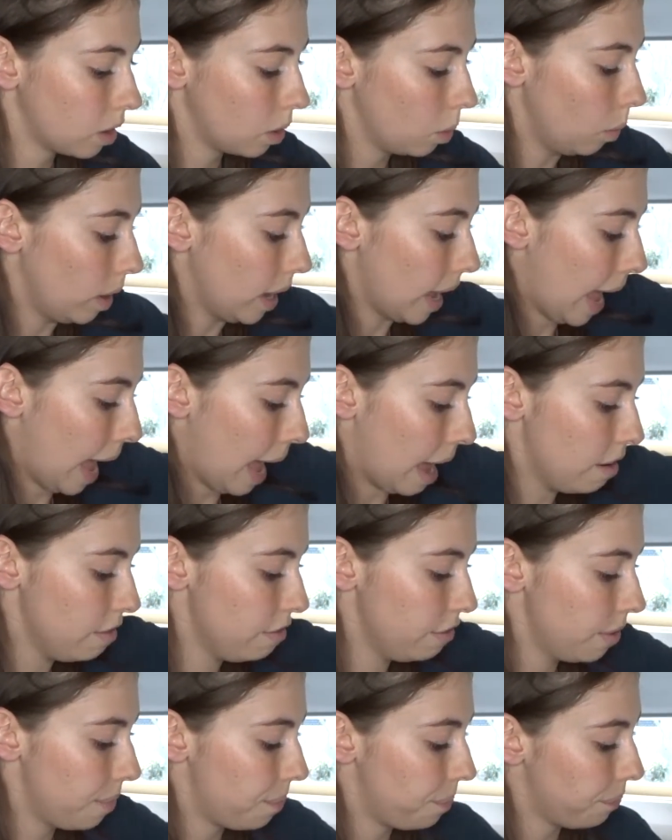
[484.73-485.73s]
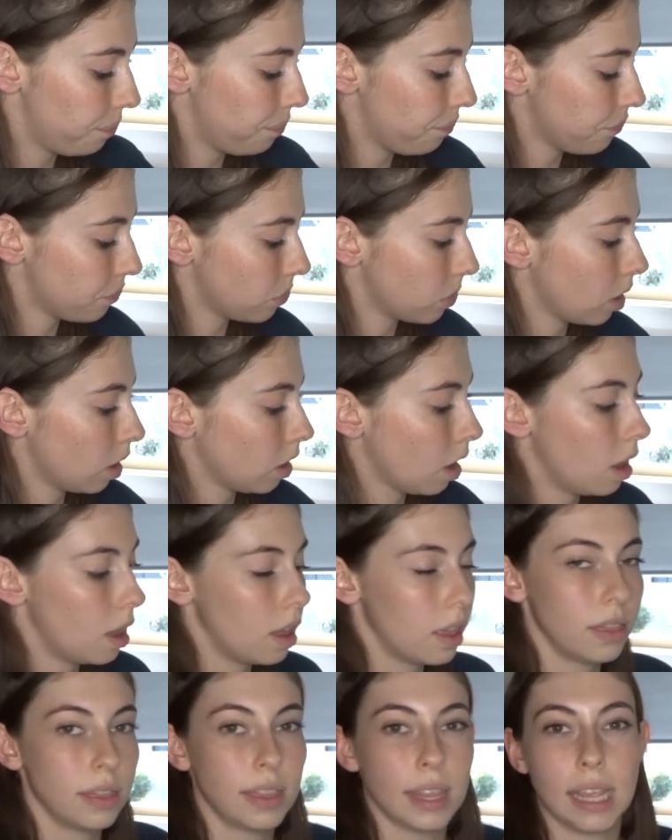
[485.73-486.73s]
we have
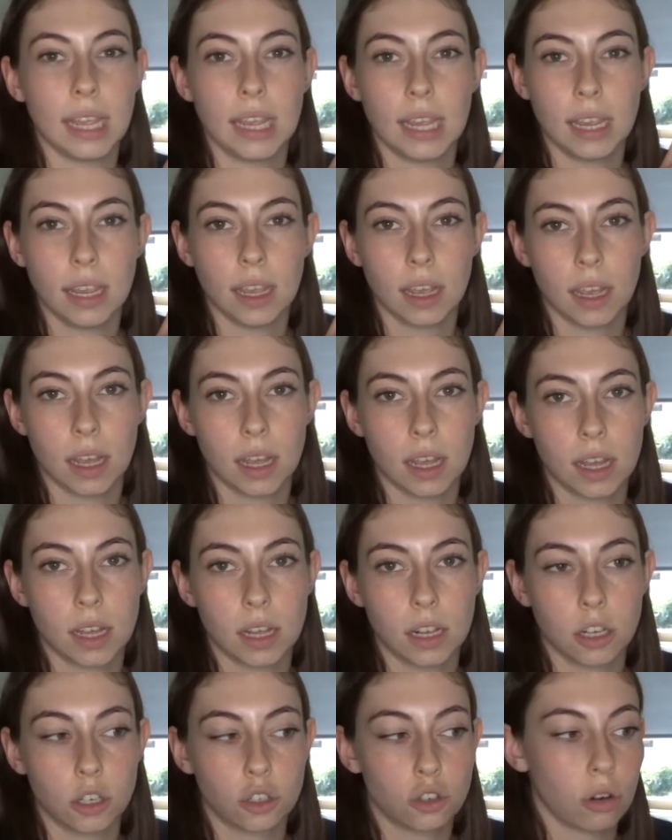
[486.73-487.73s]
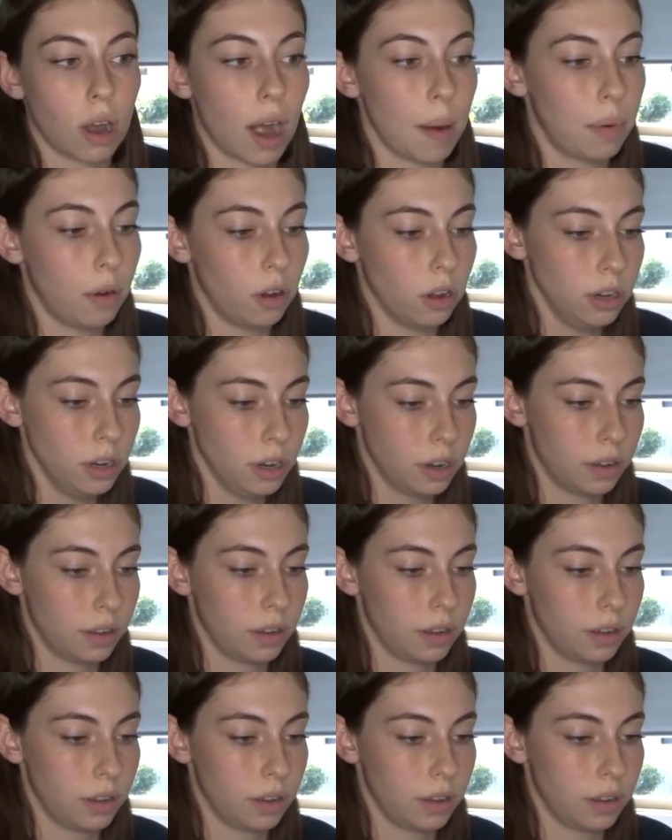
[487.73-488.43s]
the tripod.